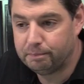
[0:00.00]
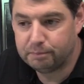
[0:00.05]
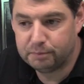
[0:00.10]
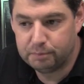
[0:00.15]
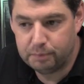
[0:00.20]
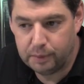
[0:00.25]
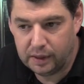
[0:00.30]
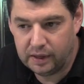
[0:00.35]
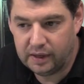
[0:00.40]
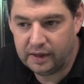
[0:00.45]

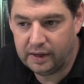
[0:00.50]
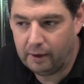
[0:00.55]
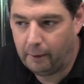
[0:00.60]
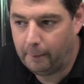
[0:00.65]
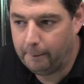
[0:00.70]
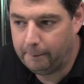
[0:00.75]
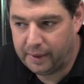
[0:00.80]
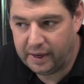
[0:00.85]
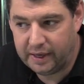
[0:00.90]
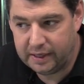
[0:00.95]
But
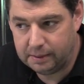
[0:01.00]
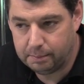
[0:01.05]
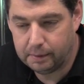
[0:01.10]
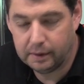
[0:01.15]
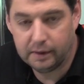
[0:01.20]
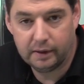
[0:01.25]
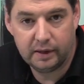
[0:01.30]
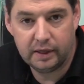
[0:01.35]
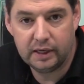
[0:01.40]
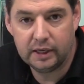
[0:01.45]
on
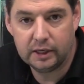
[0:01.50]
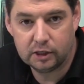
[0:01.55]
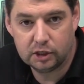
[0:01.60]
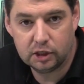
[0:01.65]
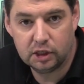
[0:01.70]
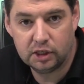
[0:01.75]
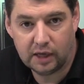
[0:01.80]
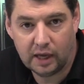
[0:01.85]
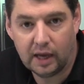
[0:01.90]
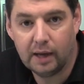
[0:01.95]
paper, it
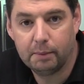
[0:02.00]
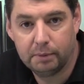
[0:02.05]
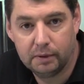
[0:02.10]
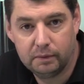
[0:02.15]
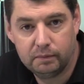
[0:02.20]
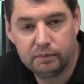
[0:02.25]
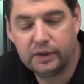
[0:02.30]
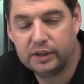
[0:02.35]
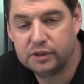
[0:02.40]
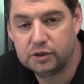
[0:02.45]
could
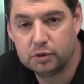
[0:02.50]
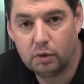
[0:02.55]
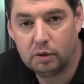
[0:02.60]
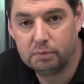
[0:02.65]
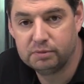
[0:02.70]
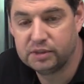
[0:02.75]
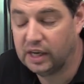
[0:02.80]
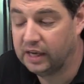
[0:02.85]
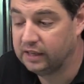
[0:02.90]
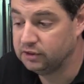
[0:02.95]
happen. That's all
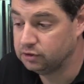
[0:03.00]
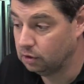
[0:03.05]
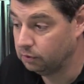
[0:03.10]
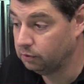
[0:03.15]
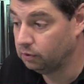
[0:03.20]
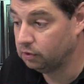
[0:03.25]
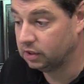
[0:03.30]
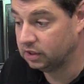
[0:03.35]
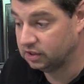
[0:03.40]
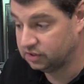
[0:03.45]
I'm saying. So I'm
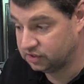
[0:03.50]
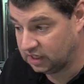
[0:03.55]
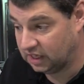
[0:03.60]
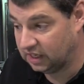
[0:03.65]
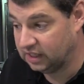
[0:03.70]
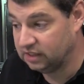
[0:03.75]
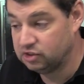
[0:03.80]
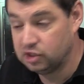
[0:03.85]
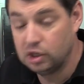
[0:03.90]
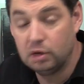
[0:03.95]
not going to
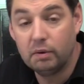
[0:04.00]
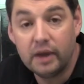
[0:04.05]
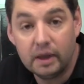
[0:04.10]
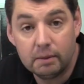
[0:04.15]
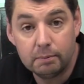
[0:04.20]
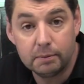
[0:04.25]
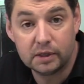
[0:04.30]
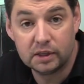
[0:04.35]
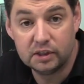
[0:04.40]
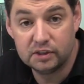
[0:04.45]
say do
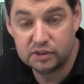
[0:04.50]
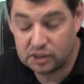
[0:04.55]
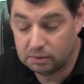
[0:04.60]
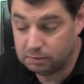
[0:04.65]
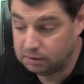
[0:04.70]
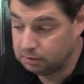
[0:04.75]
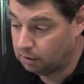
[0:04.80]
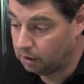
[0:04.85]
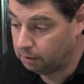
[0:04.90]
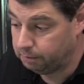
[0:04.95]
it because
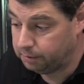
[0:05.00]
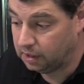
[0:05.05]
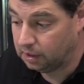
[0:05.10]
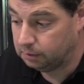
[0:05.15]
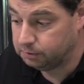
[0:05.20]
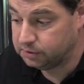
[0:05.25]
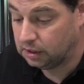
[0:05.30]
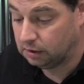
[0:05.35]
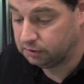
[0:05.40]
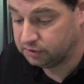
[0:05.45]
somebody might blow
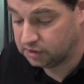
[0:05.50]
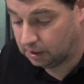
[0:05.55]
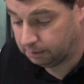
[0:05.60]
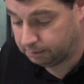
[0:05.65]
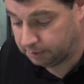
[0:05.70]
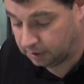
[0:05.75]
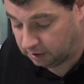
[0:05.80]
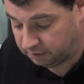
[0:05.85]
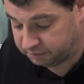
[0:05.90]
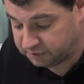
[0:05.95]
themselves up,
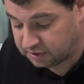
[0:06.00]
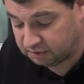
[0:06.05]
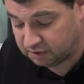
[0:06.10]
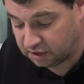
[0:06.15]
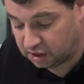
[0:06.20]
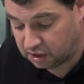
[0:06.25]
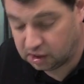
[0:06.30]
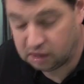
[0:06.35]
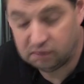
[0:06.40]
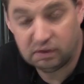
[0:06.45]
but I've never
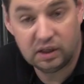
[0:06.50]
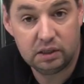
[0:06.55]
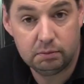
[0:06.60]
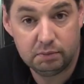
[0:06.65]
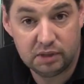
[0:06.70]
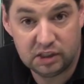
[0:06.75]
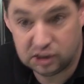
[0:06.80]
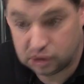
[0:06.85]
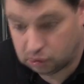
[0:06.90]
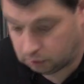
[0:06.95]
heard of
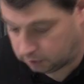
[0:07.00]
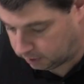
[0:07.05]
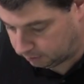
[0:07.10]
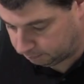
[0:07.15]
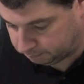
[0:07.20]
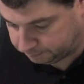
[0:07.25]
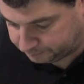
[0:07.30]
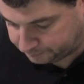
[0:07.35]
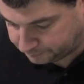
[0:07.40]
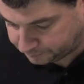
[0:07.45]
anybody doing it.
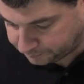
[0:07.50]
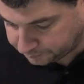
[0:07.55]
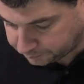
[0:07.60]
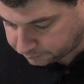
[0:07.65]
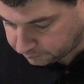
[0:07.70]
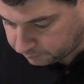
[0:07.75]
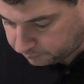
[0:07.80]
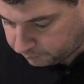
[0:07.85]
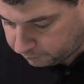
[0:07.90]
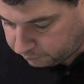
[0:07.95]

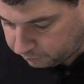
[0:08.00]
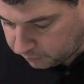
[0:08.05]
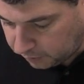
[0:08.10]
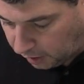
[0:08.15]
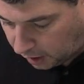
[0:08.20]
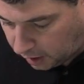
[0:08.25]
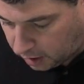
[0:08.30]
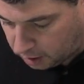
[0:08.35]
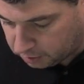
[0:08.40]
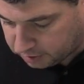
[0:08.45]

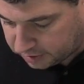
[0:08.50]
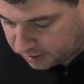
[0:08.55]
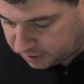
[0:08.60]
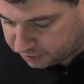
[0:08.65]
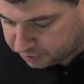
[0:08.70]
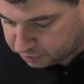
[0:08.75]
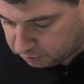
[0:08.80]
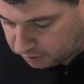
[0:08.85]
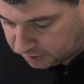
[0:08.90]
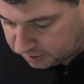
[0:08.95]
Okay,
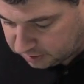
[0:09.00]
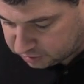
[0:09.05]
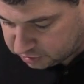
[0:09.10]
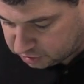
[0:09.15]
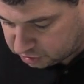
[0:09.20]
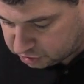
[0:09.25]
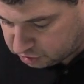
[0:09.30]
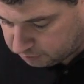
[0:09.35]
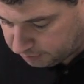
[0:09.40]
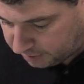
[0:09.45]
three.
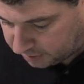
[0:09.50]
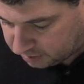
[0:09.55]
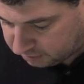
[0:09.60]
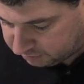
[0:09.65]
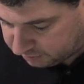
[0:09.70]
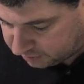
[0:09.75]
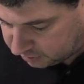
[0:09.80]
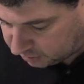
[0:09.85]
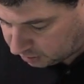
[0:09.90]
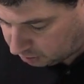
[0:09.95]
Did you make a
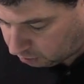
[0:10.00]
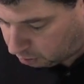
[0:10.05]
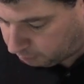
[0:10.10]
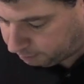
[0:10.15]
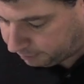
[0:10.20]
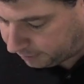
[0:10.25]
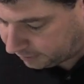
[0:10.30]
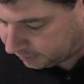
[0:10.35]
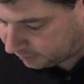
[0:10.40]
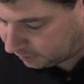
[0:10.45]
video on
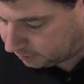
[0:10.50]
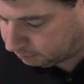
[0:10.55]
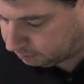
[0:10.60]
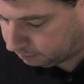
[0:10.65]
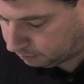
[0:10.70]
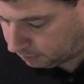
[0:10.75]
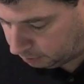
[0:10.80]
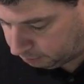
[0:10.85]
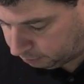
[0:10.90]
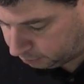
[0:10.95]

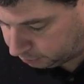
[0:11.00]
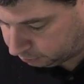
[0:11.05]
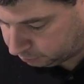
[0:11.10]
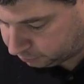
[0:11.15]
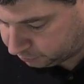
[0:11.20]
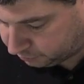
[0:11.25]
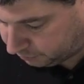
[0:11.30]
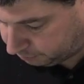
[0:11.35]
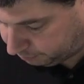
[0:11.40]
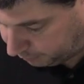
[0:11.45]
packing
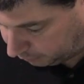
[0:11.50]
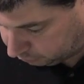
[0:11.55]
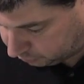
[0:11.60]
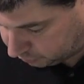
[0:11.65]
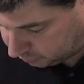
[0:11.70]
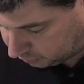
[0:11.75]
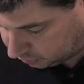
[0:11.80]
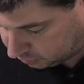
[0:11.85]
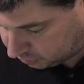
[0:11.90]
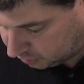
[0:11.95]
models for
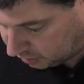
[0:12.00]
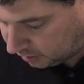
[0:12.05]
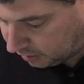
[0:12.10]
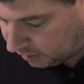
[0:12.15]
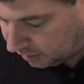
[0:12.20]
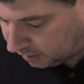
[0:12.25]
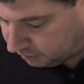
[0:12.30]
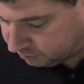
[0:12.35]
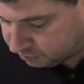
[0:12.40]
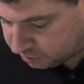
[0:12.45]
postage?
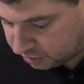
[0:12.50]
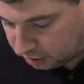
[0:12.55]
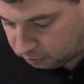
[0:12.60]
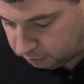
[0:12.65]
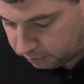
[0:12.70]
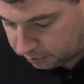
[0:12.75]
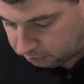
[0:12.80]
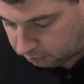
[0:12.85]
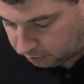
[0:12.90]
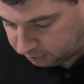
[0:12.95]
If so,
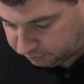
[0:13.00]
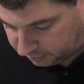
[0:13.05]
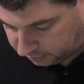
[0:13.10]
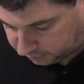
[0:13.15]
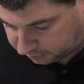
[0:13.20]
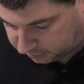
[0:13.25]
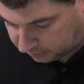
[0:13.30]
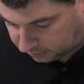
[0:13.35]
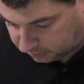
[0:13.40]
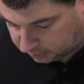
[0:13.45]
where do I
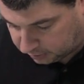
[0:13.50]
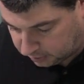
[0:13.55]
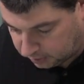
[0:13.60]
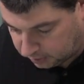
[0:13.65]
find it?